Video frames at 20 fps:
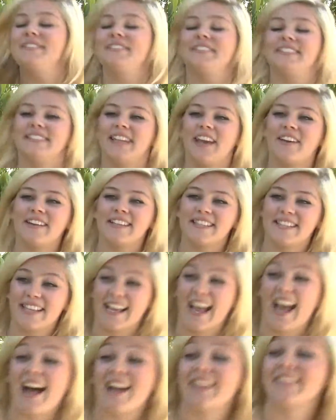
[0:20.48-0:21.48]
I'm just going to the
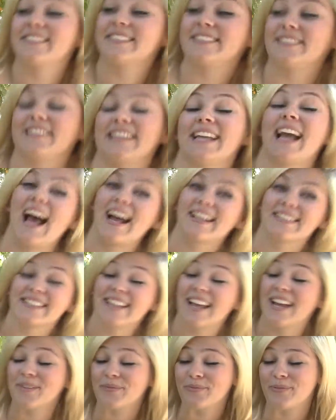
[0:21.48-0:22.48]
Cal to study
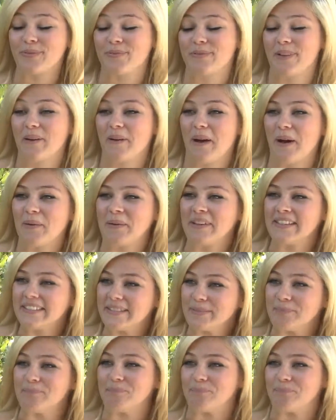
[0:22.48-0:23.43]
Catalan for a few hours.